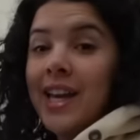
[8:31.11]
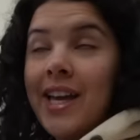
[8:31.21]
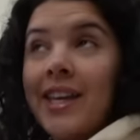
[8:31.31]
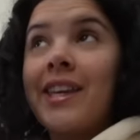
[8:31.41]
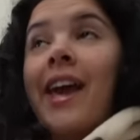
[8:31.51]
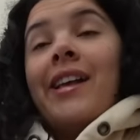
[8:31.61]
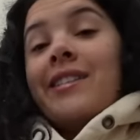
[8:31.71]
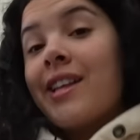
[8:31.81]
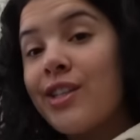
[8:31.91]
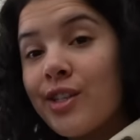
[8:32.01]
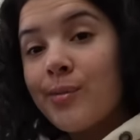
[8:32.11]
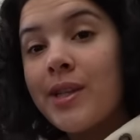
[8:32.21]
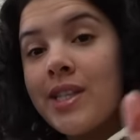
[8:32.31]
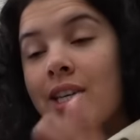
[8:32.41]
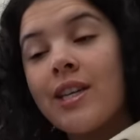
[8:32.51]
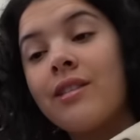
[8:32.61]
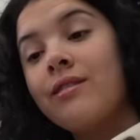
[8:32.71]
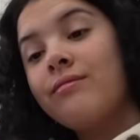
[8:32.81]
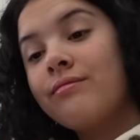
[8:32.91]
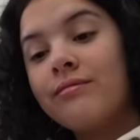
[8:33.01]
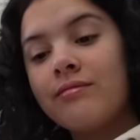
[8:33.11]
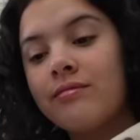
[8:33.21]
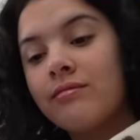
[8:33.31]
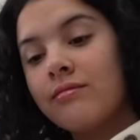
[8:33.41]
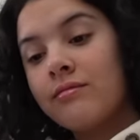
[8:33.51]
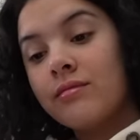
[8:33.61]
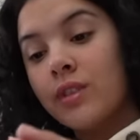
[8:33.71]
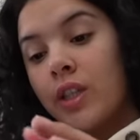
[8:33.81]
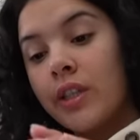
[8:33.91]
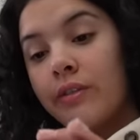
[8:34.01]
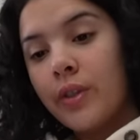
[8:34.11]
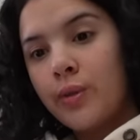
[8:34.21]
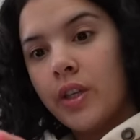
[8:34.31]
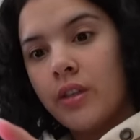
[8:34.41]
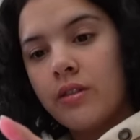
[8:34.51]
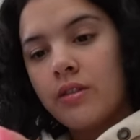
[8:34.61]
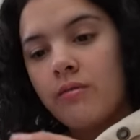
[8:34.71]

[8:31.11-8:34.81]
I guess that just means I can look at a few things.